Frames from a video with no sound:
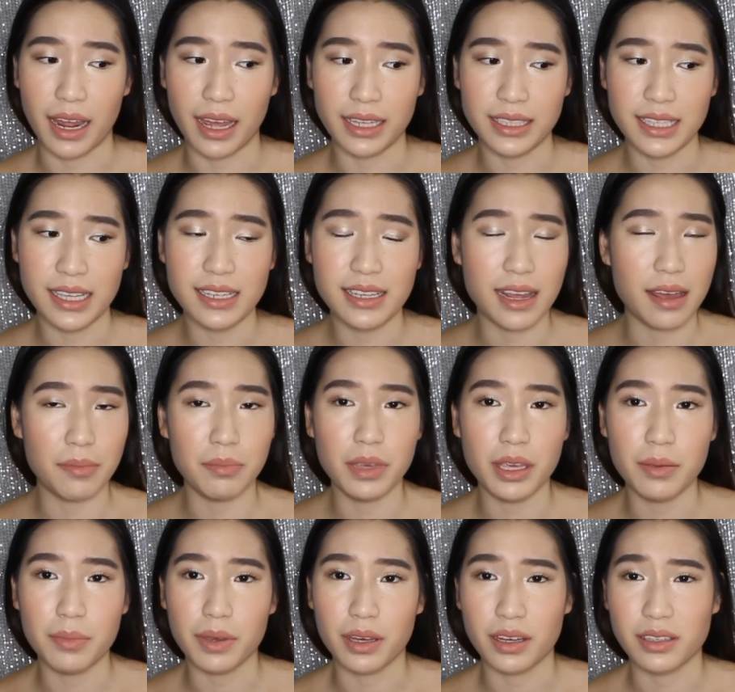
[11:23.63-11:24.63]
I say
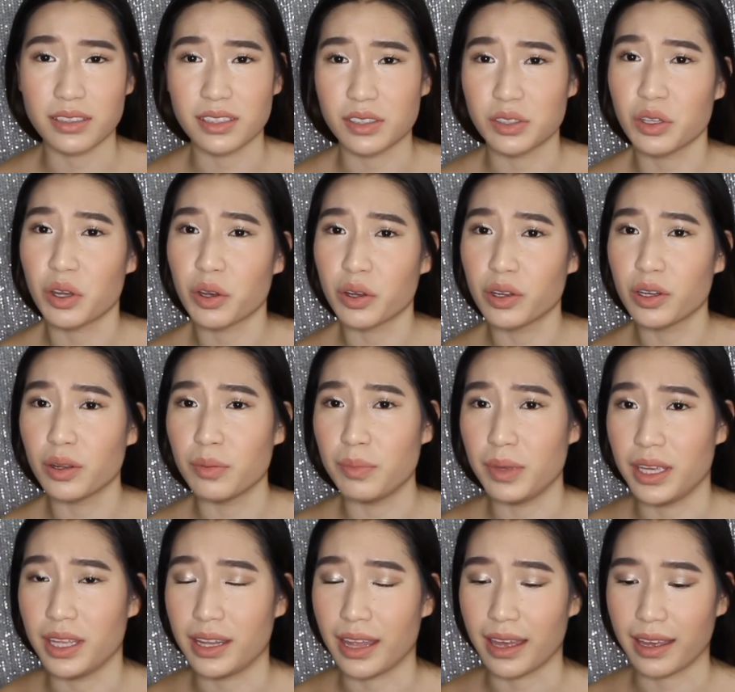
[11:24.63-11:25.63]
demi because it's not going to
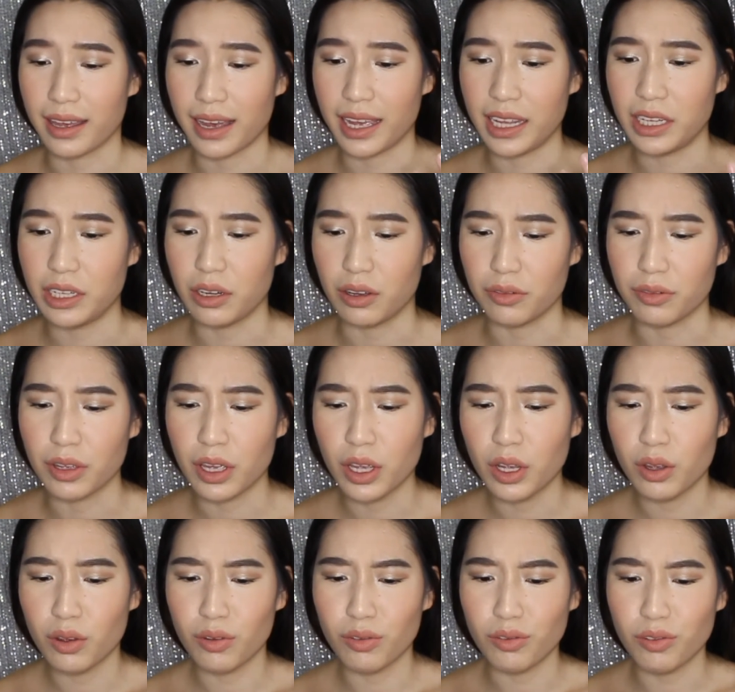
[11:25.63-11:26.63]
be that kind of
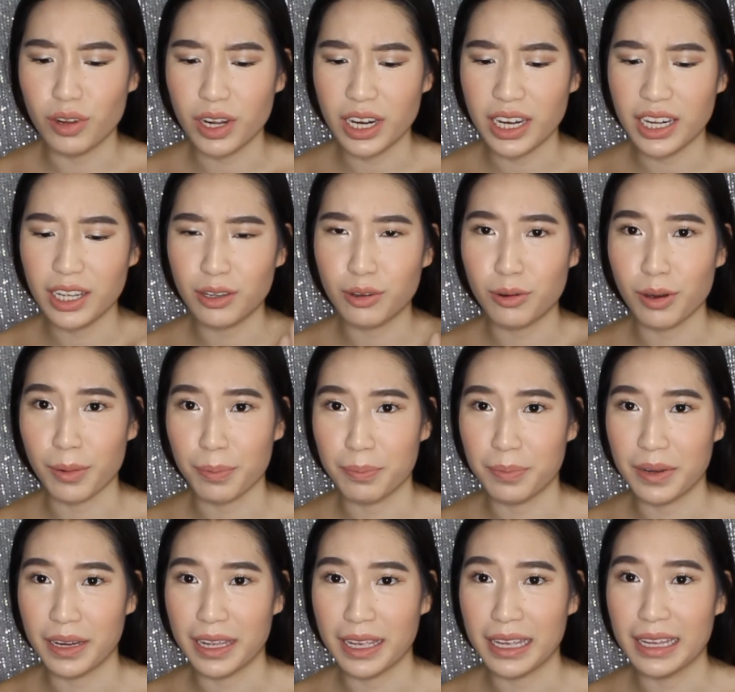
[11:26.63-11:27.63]
really
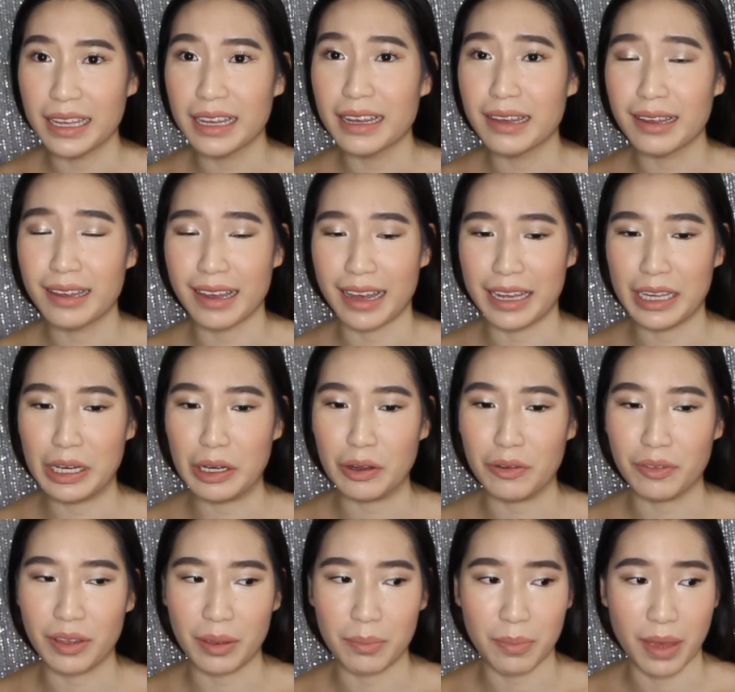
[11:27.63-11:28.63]
crippling kind
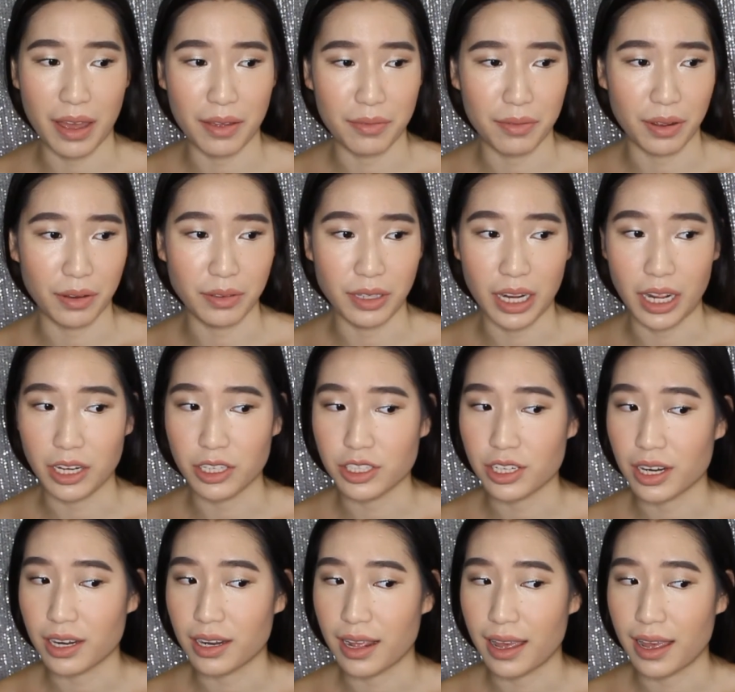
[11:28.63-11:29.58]
of a matte foundation.